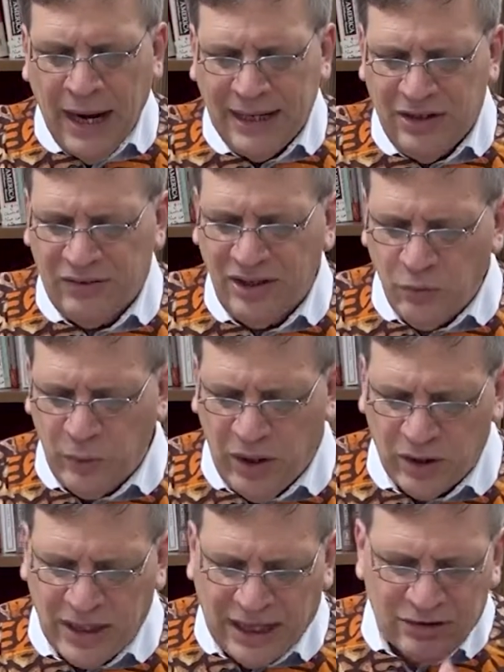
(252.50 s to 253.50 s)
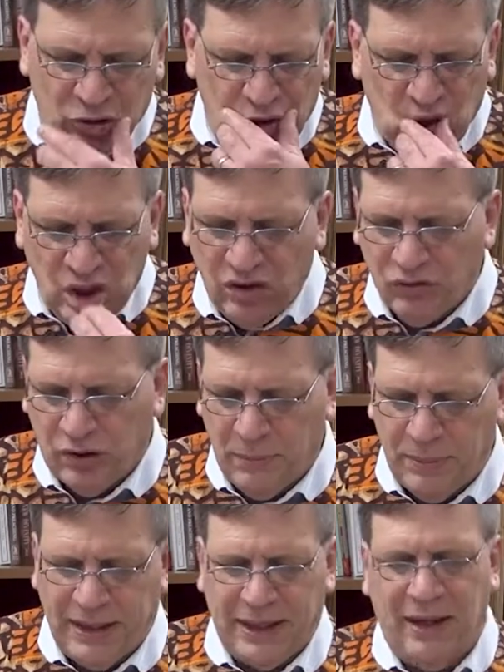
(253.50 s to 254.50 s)
And he says we are God's
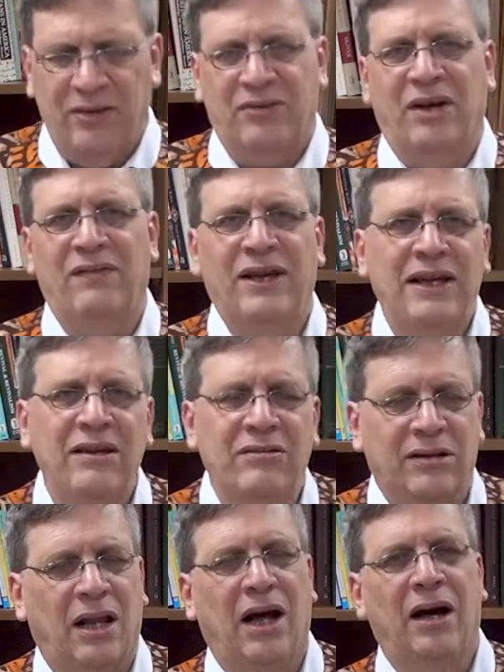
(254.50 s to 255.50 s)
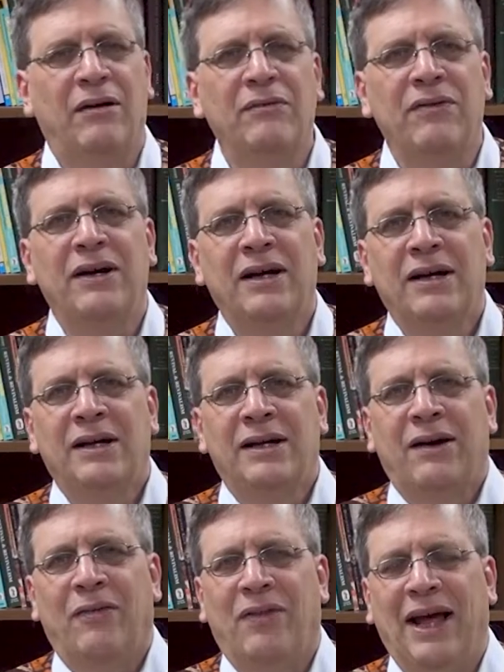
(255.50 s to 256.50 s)
children because of his love
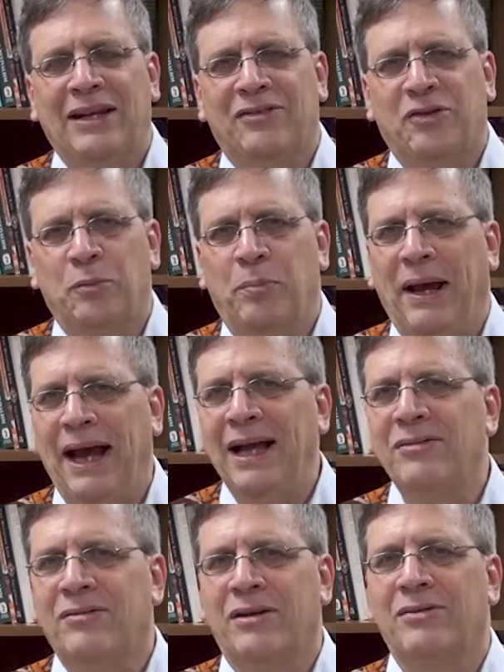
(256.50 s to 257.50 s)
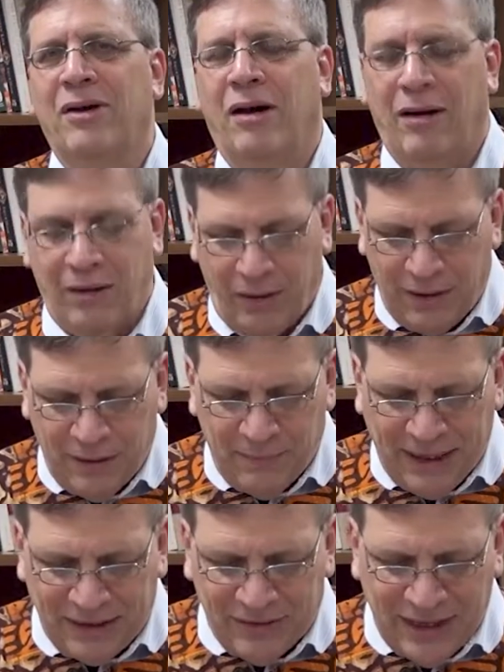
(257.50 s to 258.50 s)
that surpasses our
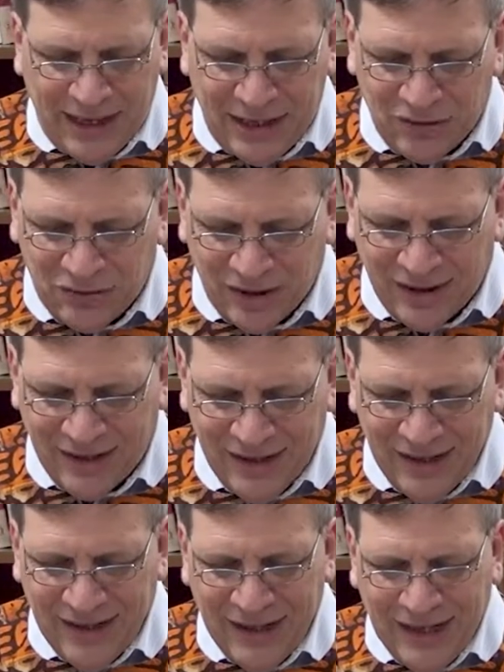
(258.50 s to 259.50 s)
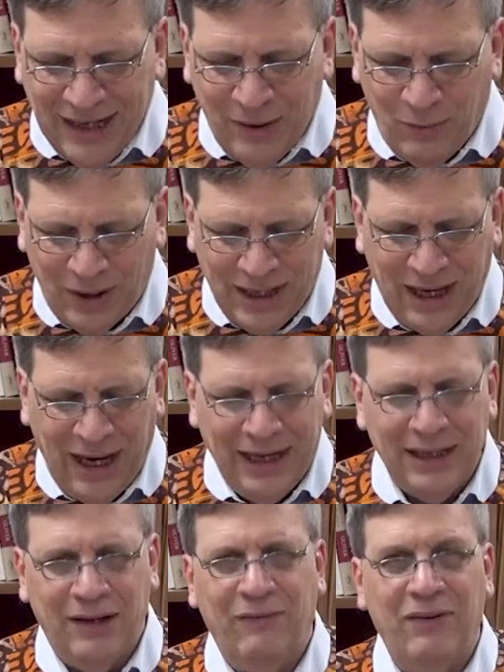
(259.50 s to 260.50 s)
imagination. Uh, what
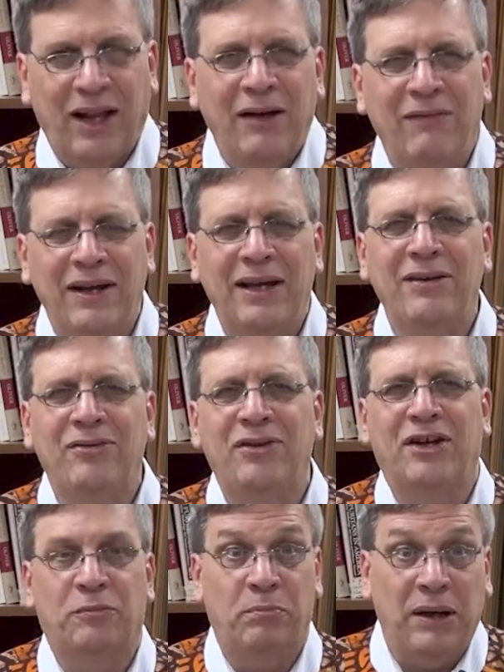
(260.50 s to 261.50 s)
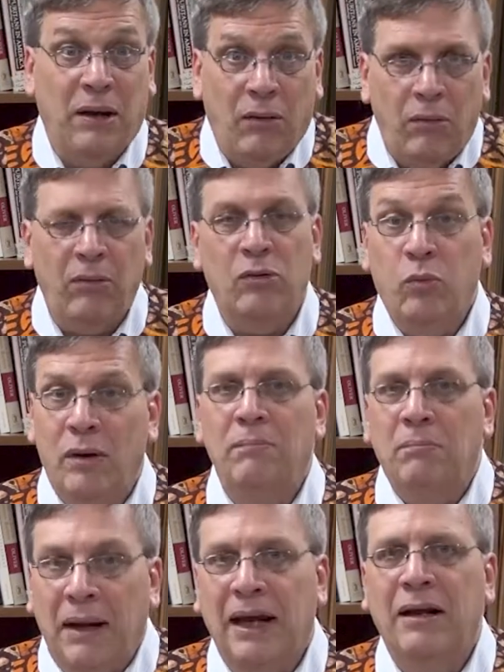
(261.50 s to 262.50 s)
kind of love is this? Behold,
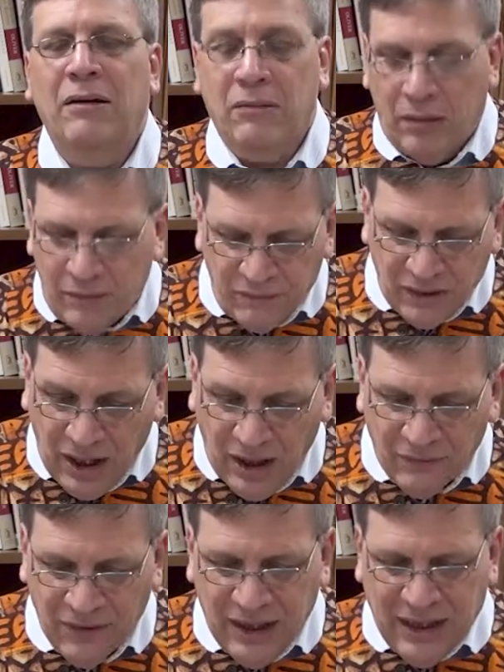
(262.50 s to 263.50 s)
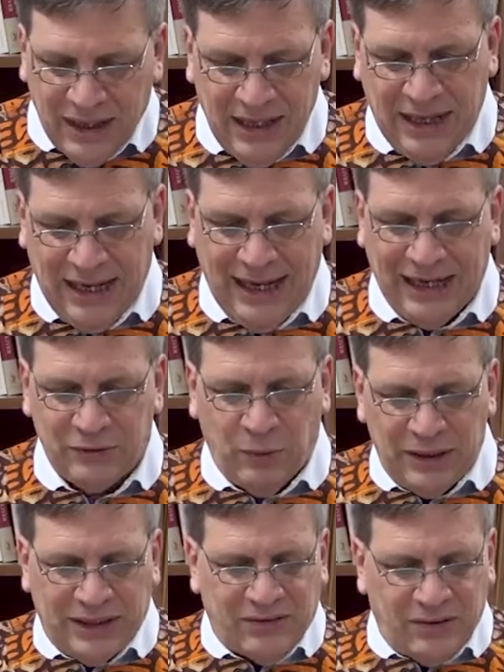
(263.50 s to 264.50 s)
what manner of love, he asks.
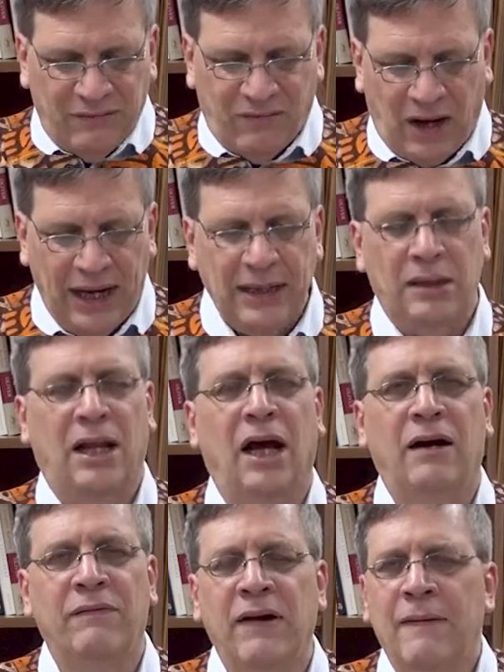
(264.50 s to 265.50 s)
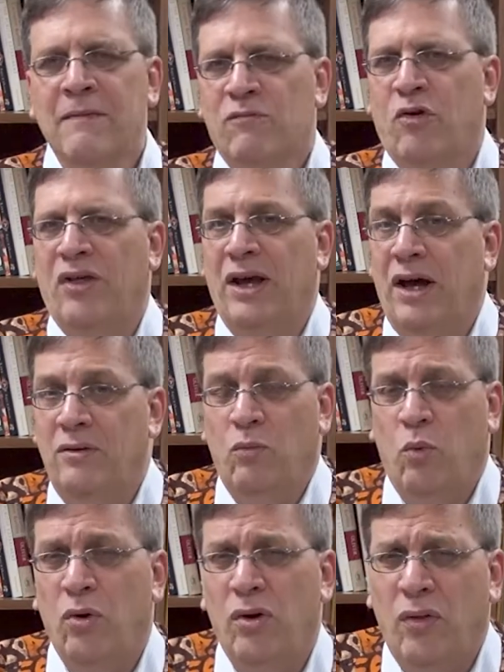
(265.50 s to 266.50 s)
Well, it's divine love for the
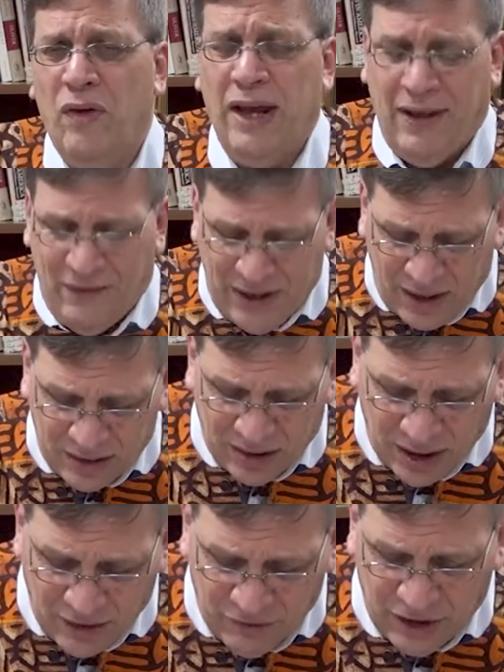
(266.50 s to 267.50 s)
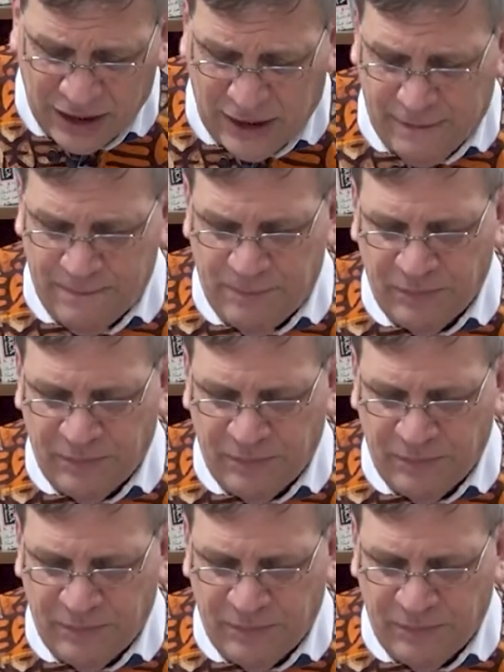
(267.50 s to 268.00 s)
unworthy and the unlovely.